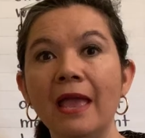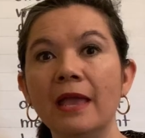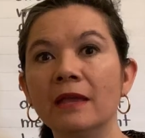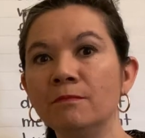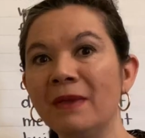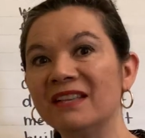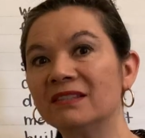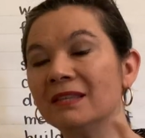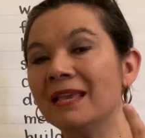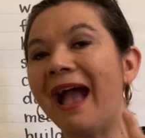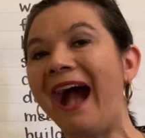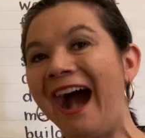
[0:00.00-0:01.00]
It makes
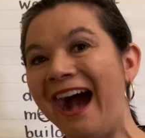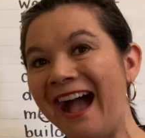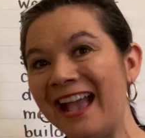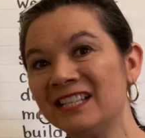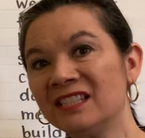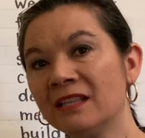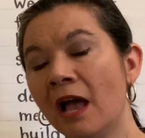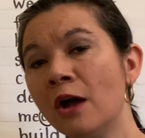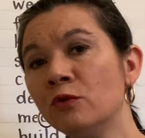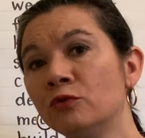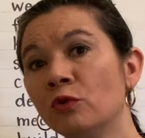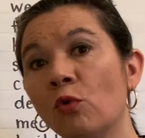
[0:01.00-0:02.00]
the I
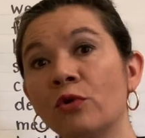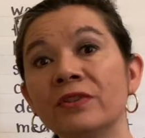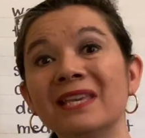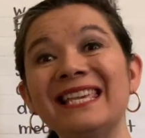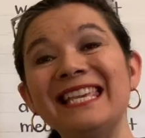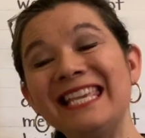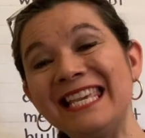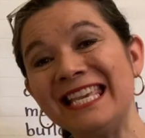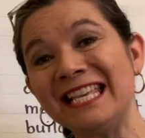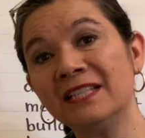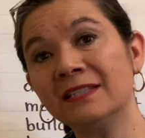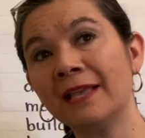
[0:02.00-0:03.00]
sound or the
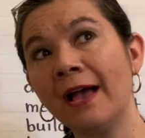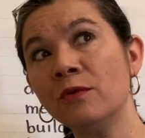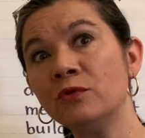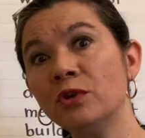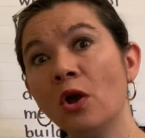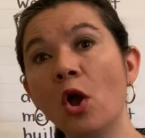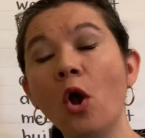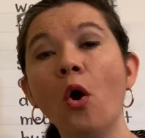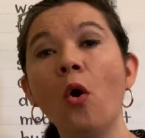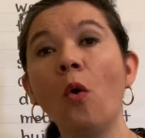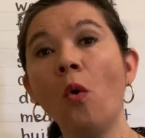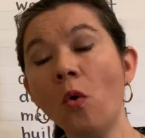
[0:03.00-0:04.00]
E sound
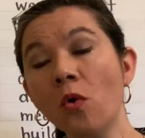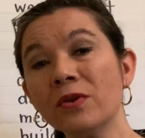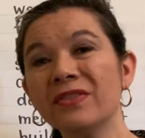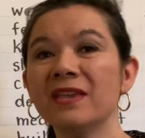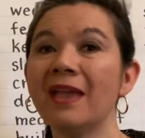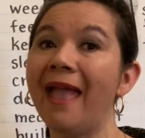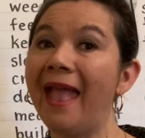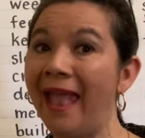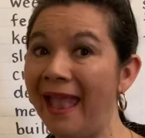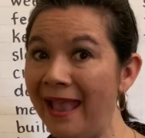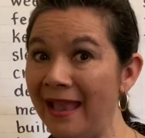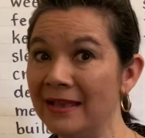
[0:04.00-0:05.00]
or the
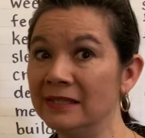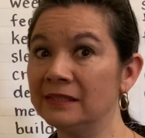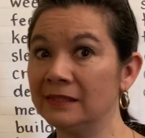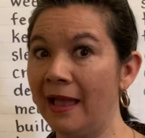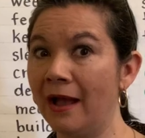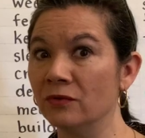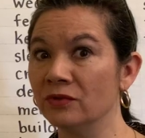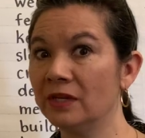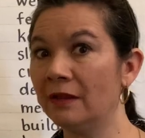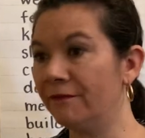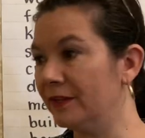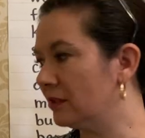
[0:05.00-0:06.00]
A sound
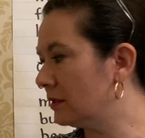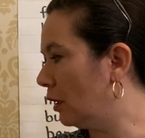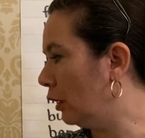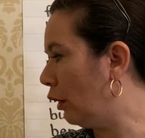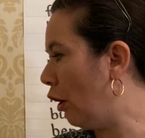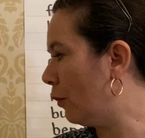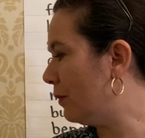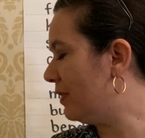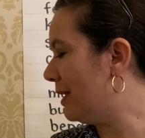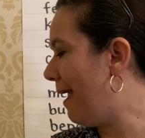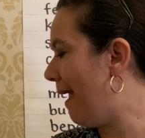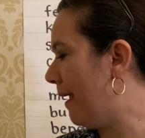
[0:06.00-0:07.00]
if it's along with
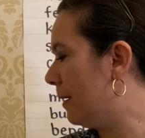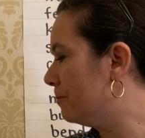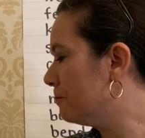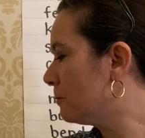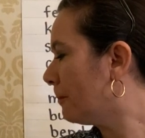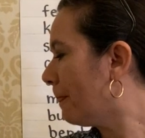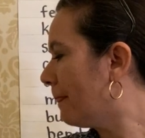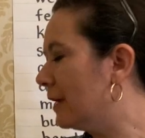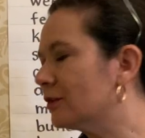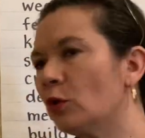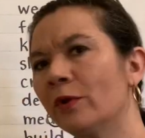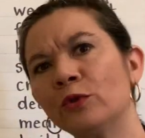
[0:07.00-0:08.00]
the A.
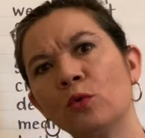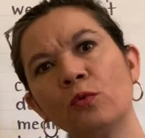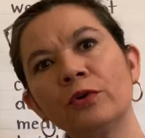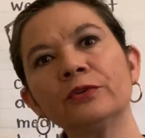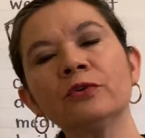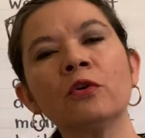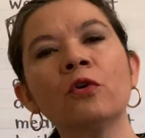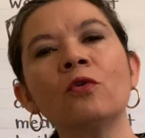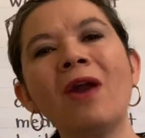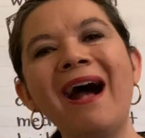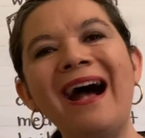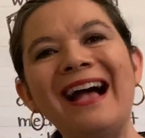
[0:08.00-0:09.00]
So in the word
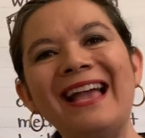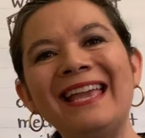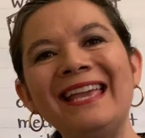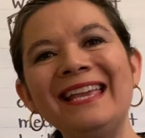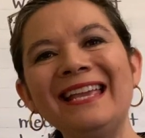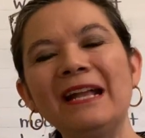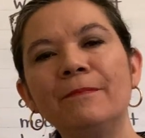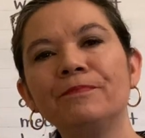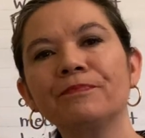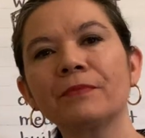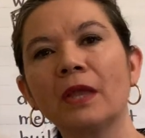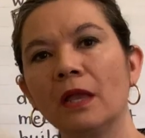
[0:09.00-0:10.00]
cry,
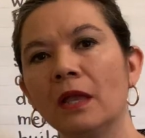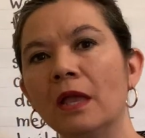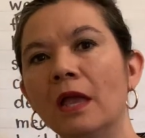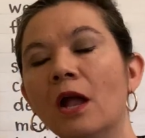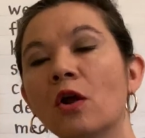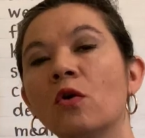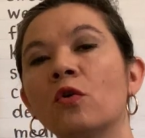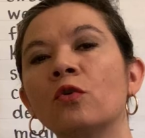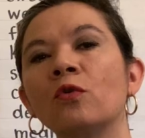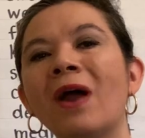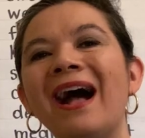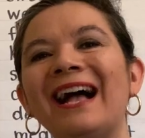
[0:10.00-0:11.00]

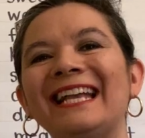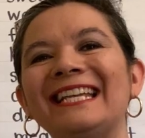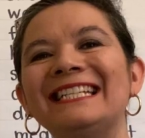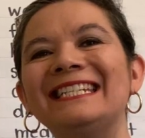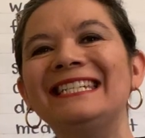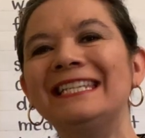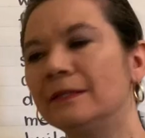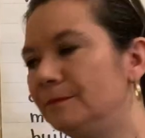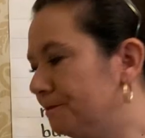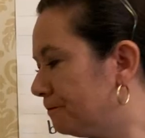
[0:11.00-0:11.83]
cried.